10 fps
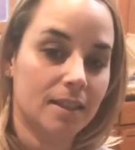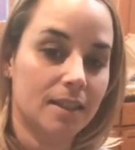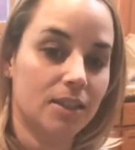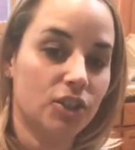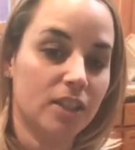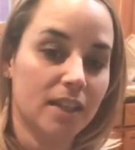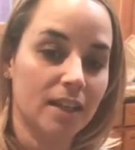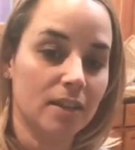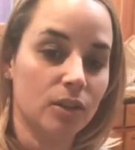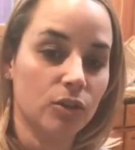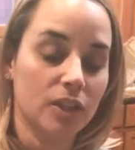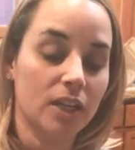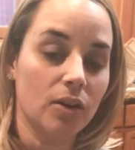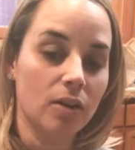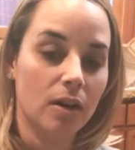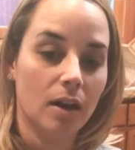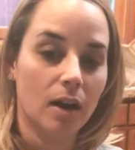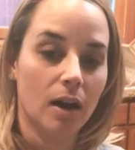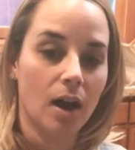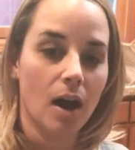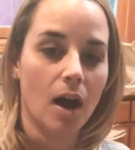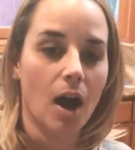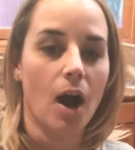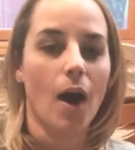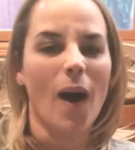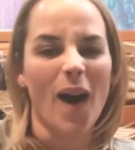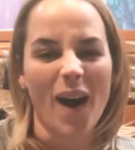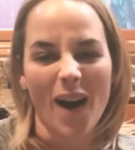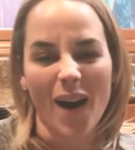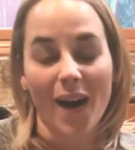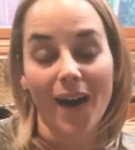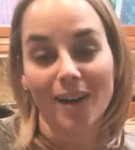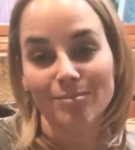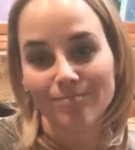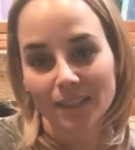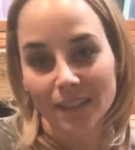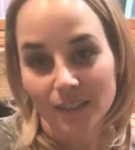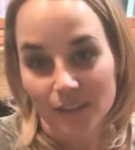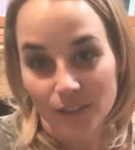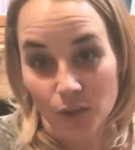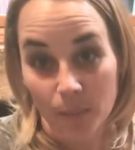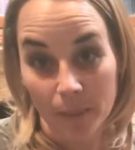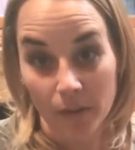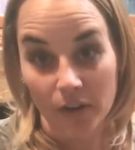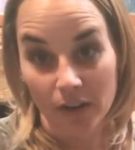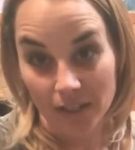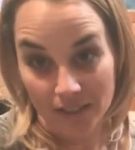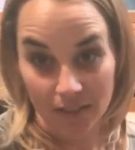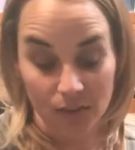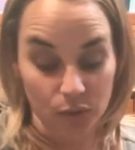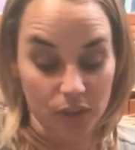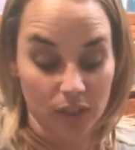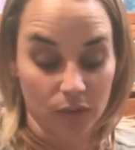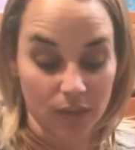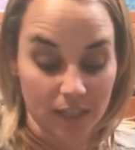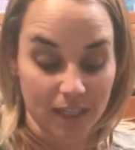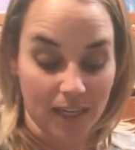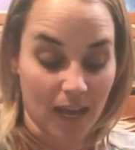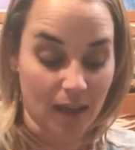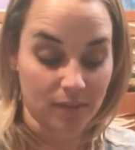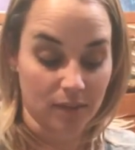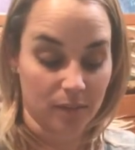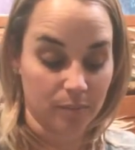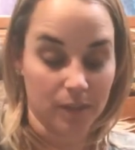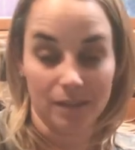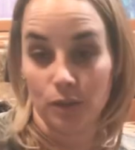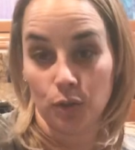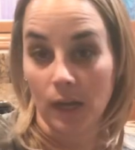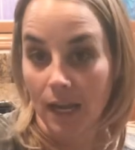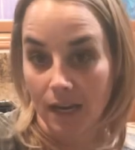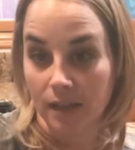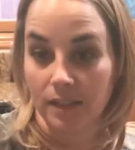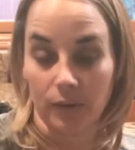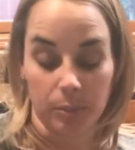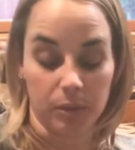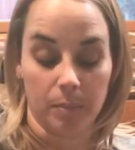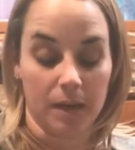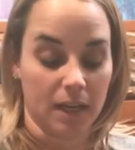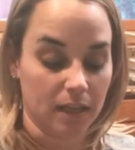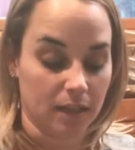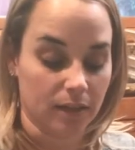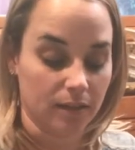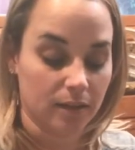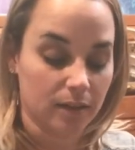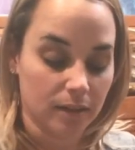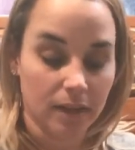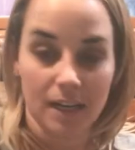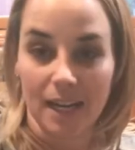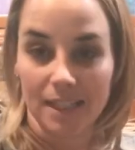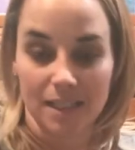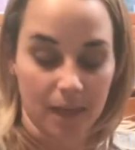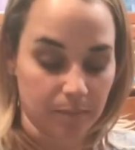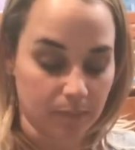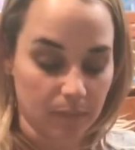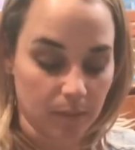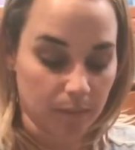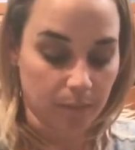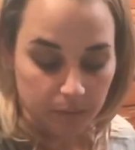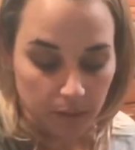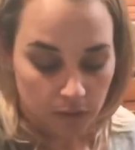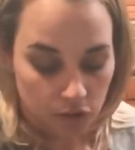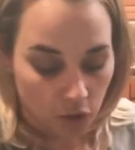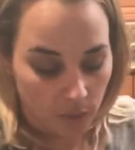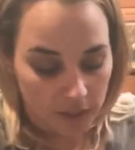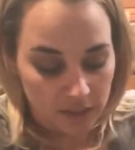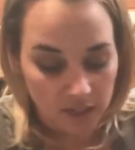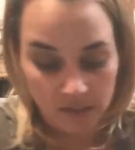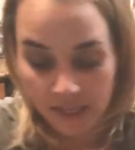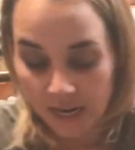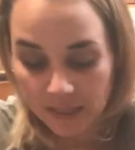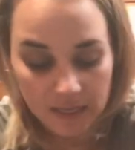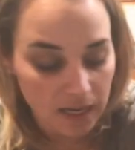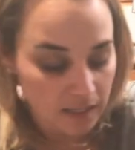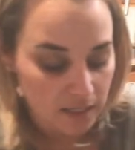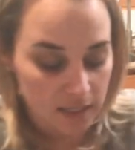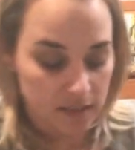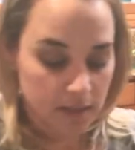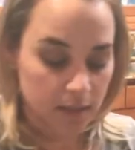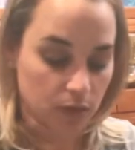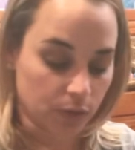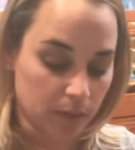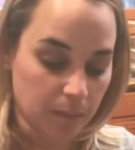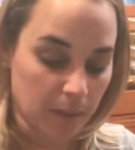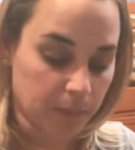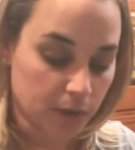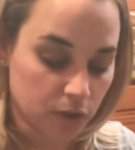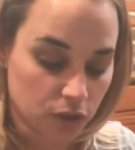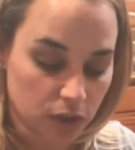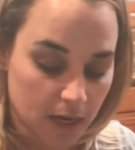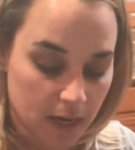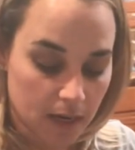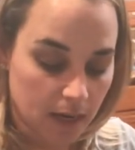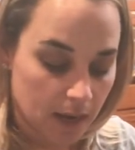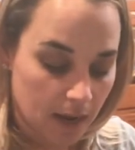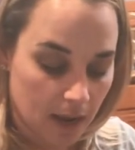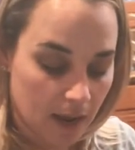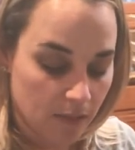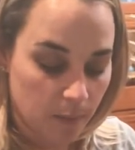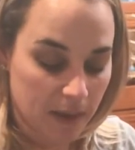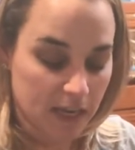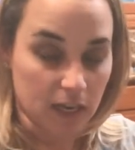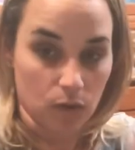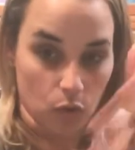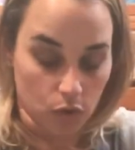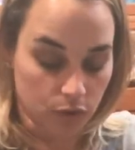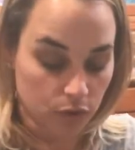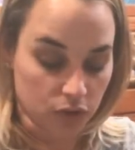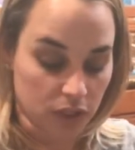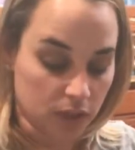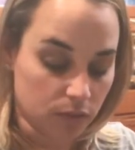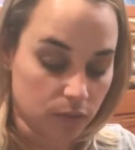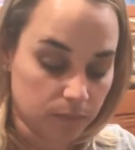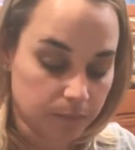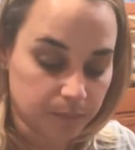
did she send tocino? Ah. So my mother-in-law sent tocino because I didn't have some, but too late because I already put the bacon in there. Next time. So we're gonna saute the onions, the green peppers, and the bacon or the tocino